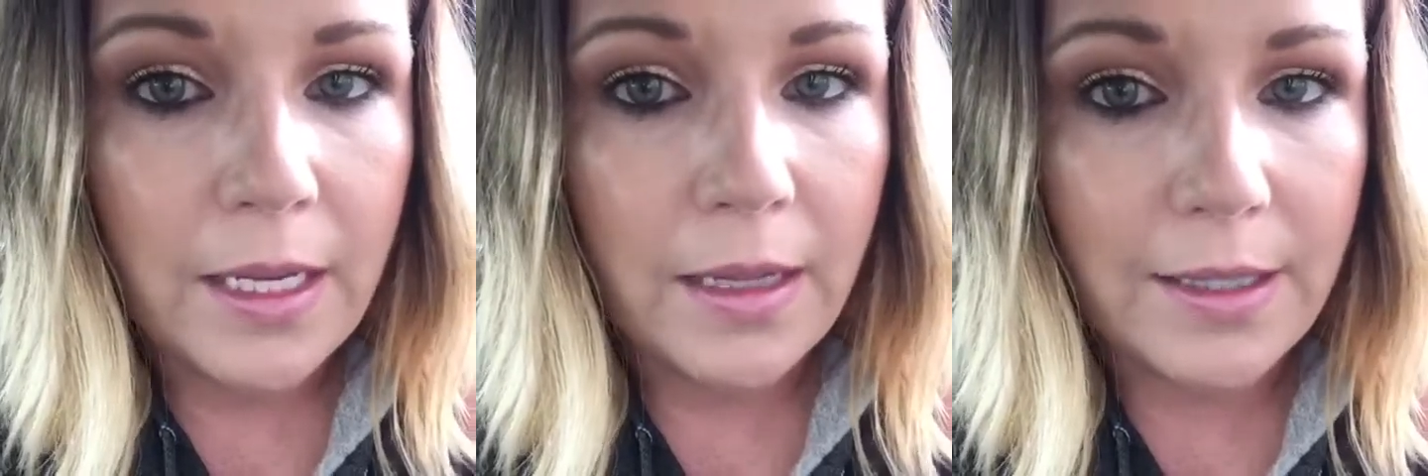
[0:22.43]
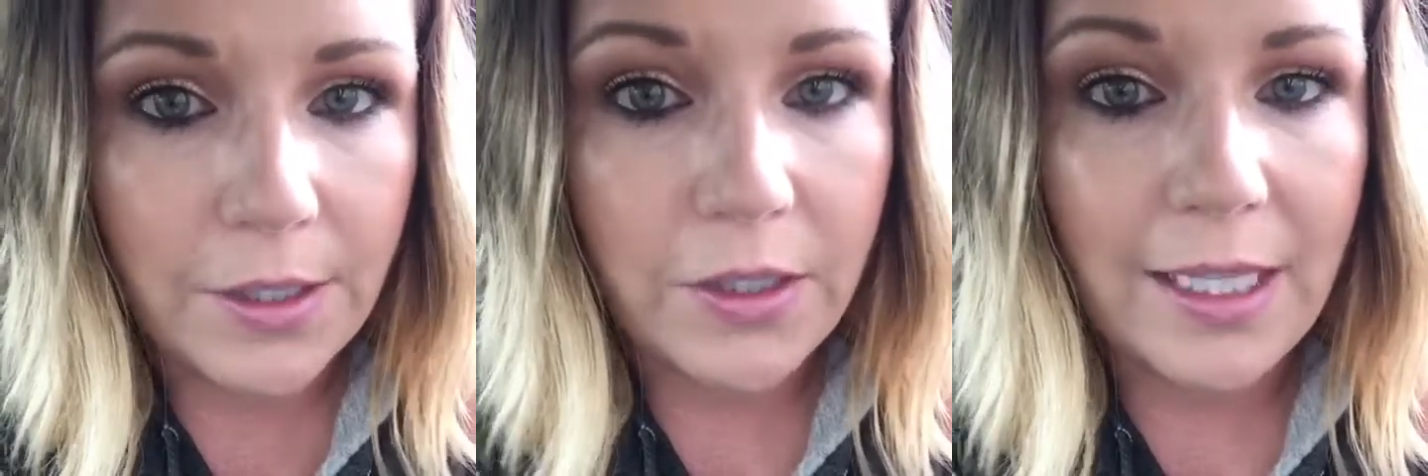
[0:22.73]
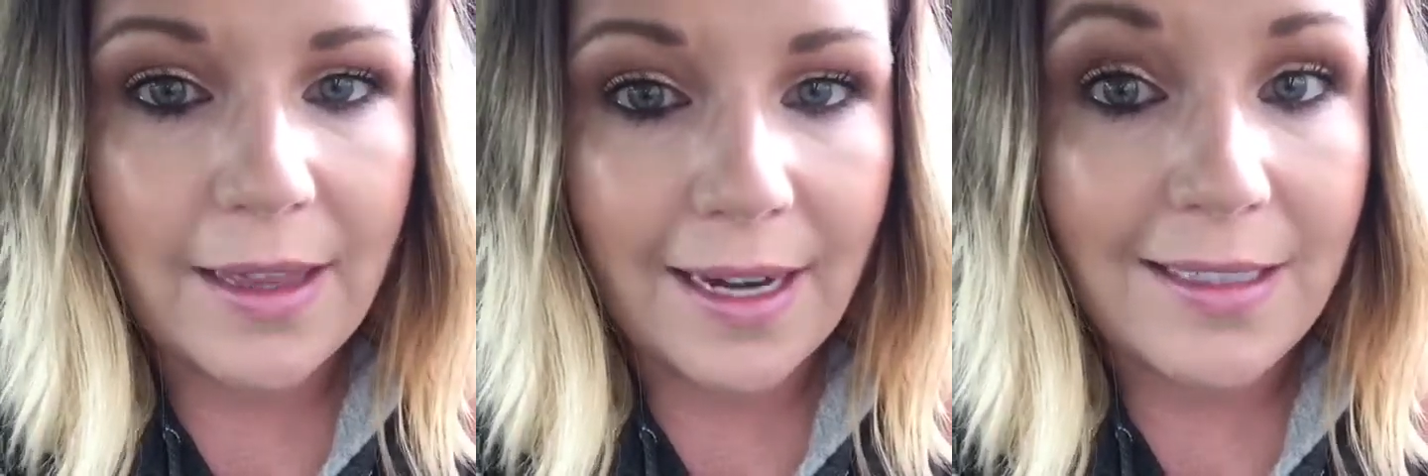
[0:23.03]

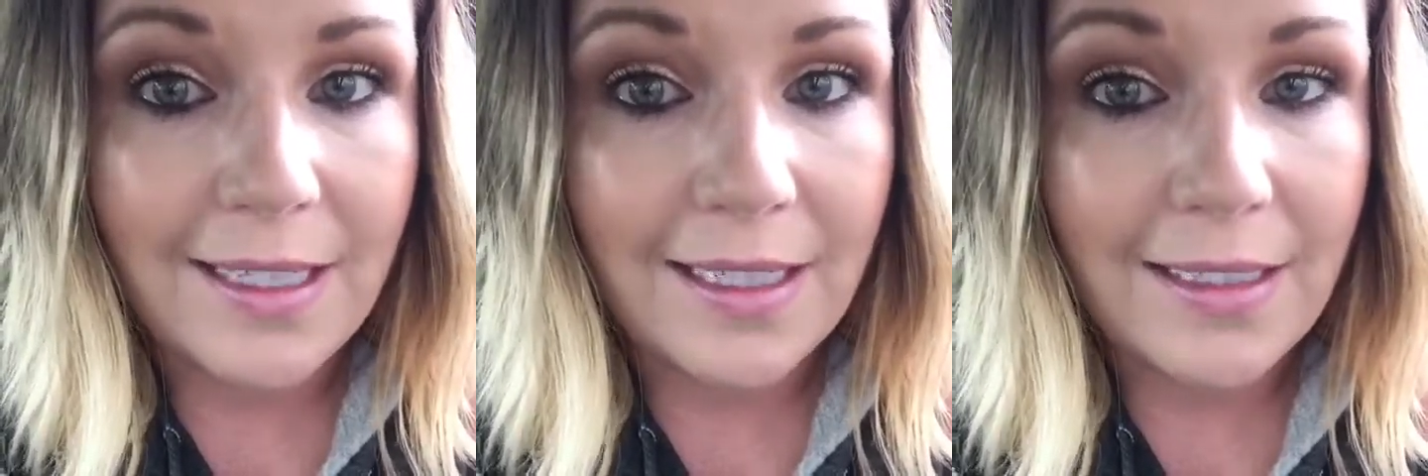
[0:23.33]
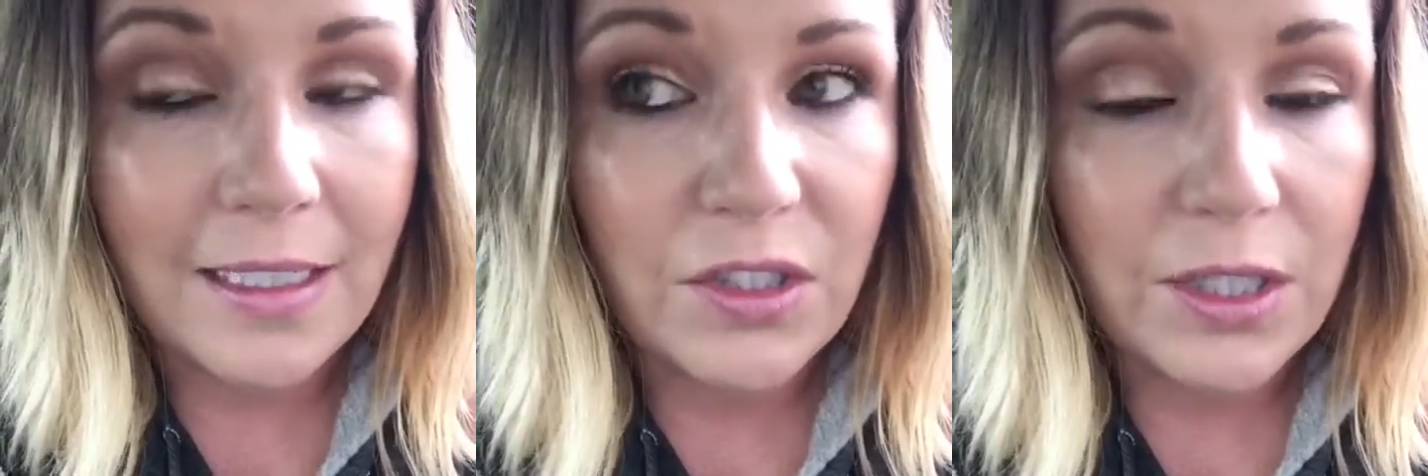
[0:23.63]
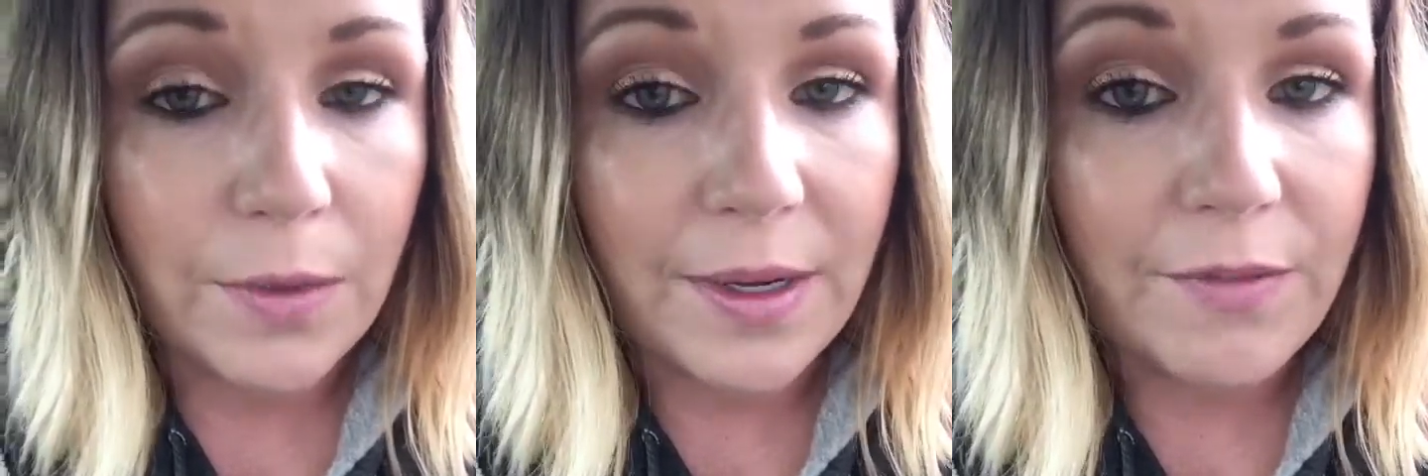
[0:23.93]
Literally, that is it.
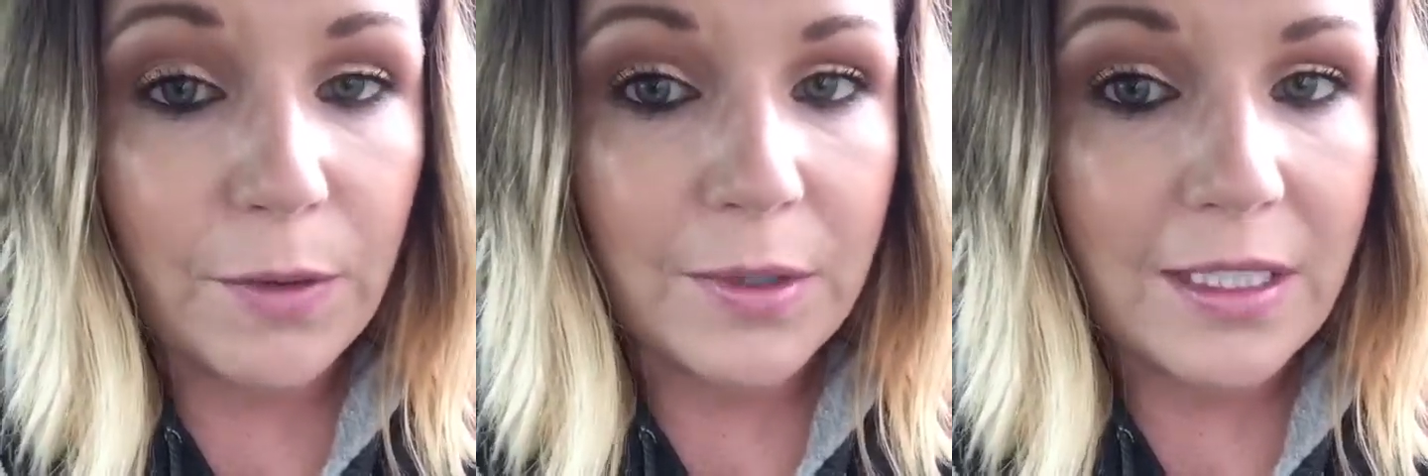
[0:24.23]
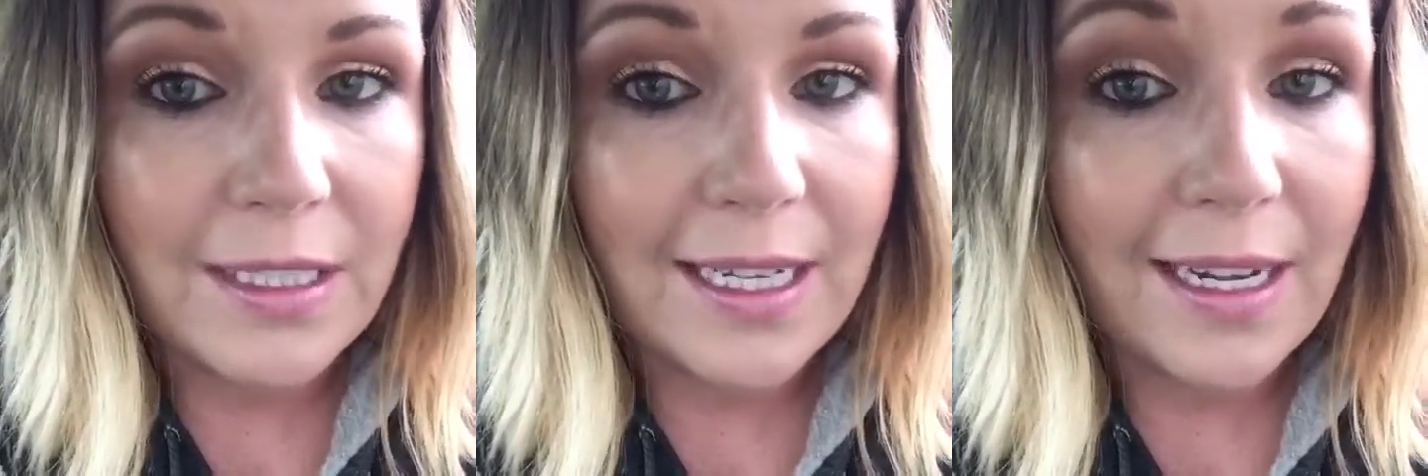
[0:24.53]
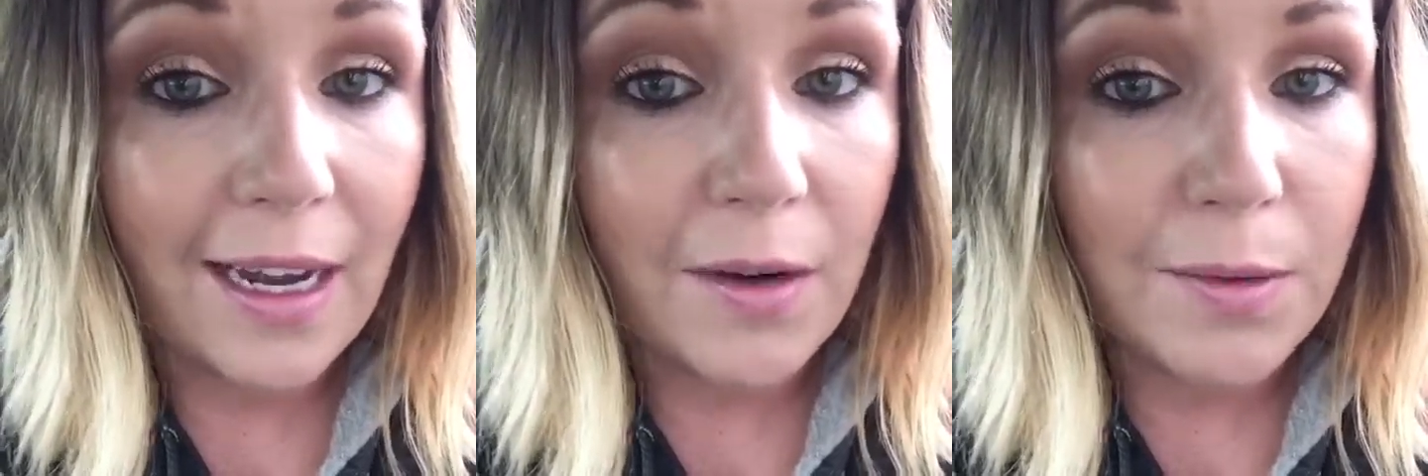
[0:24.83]
So if you want to
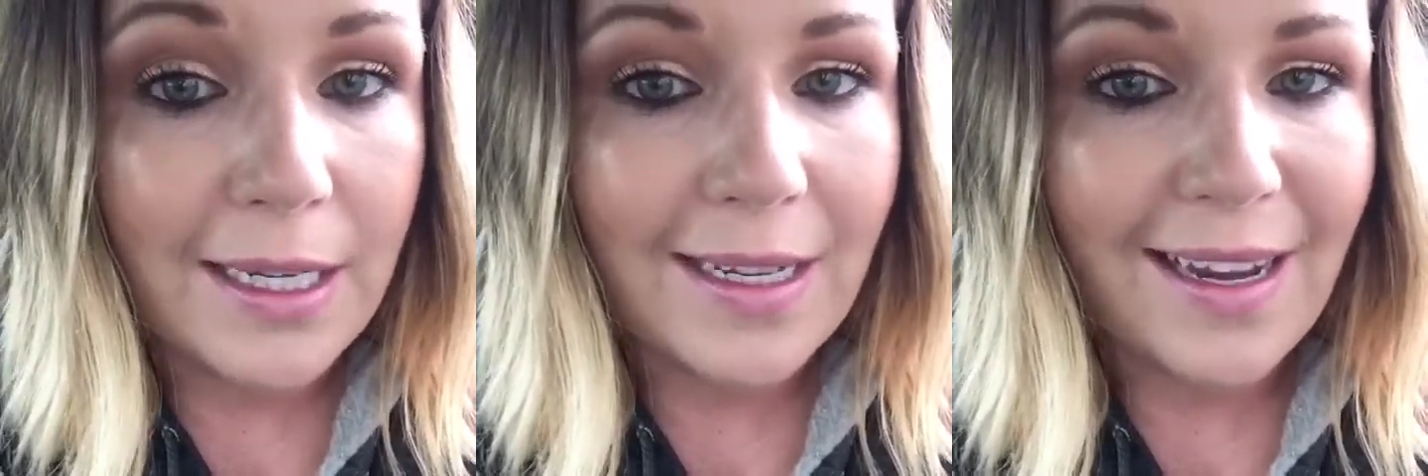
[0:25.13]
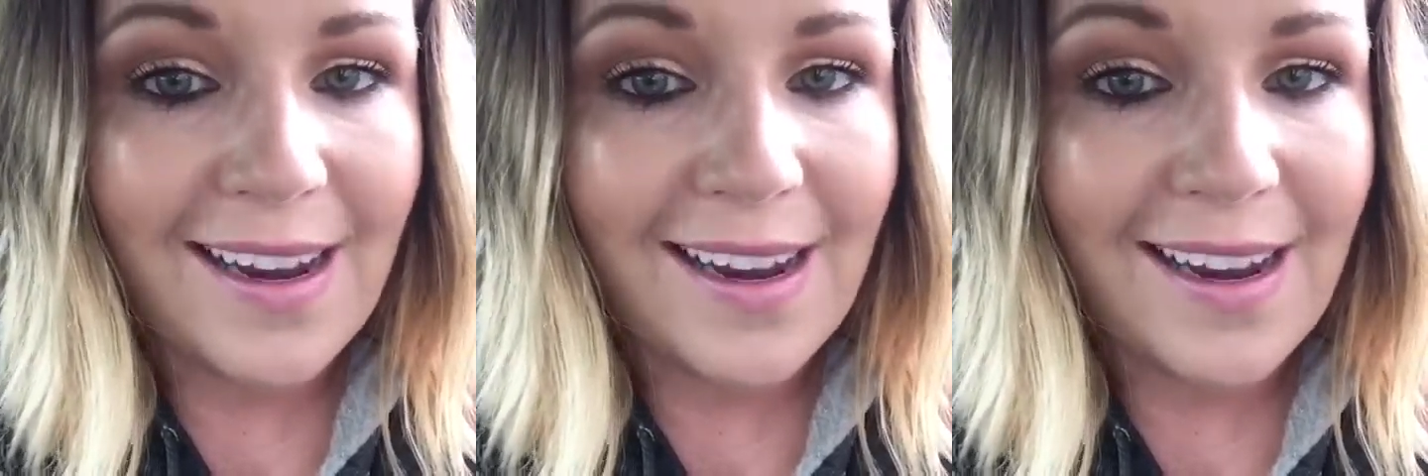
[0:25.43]
see a quick,